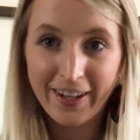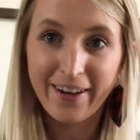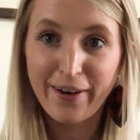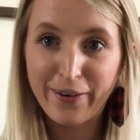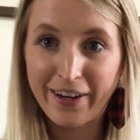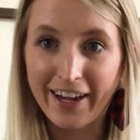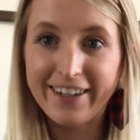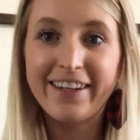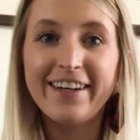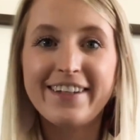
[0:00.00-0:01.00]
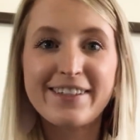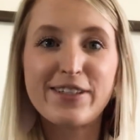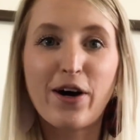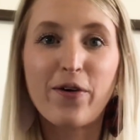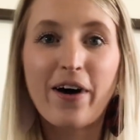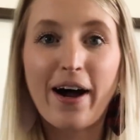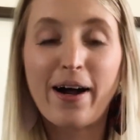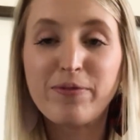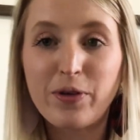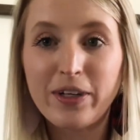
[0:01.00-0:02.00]
Okay, so
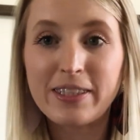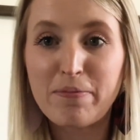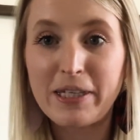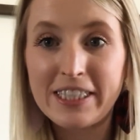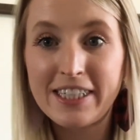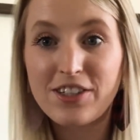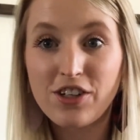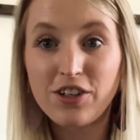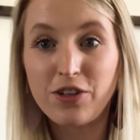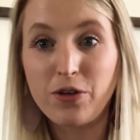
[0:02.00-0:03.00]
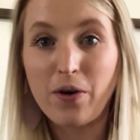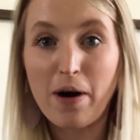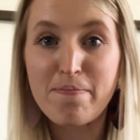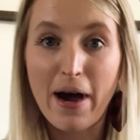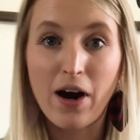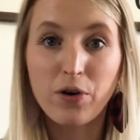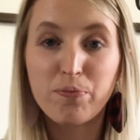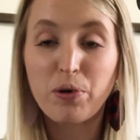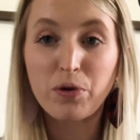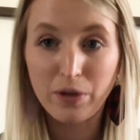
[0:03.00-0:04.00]
I'm going to be teaching you about
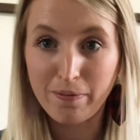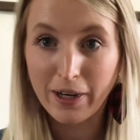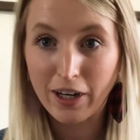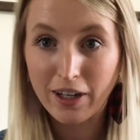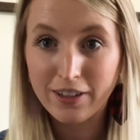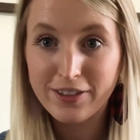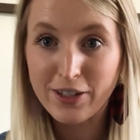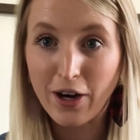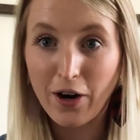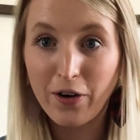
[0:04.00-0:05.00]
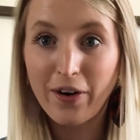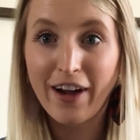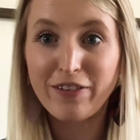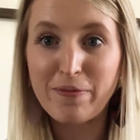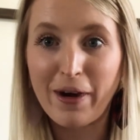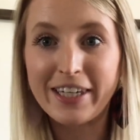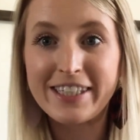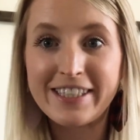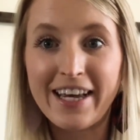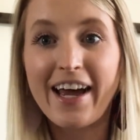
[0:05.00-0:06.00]
perimeter. So everybody
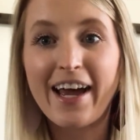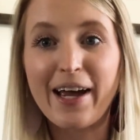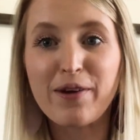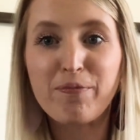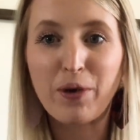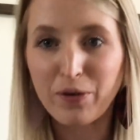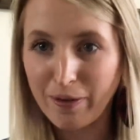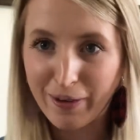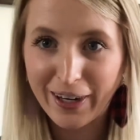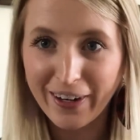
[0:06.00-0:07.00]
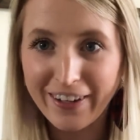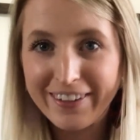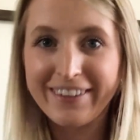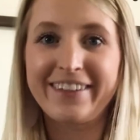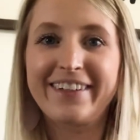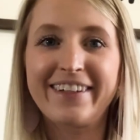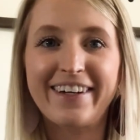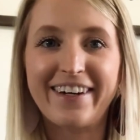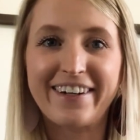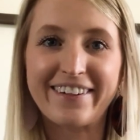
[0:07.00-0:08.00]
say perimeter.
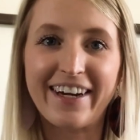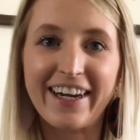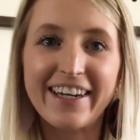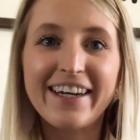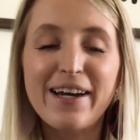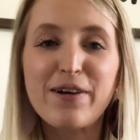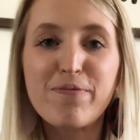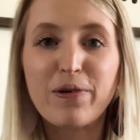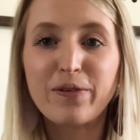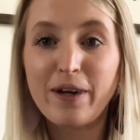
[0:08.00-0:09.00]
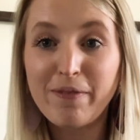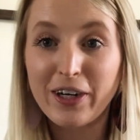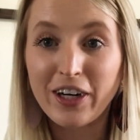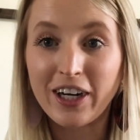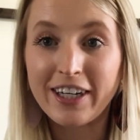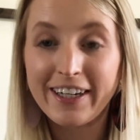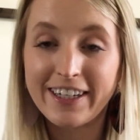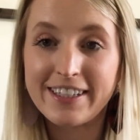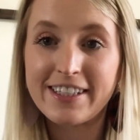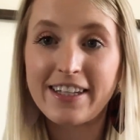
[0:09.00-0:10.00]
All right. Perimeter
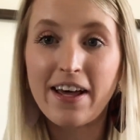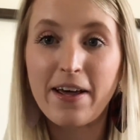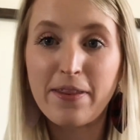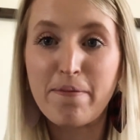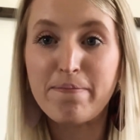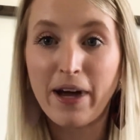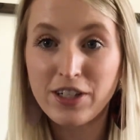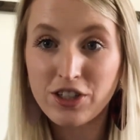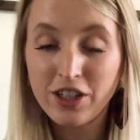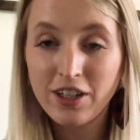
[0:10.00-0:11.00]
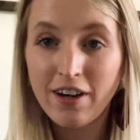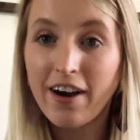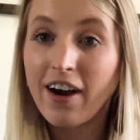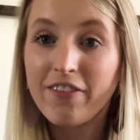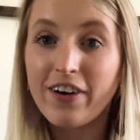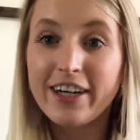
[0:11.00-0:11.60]
is the measure of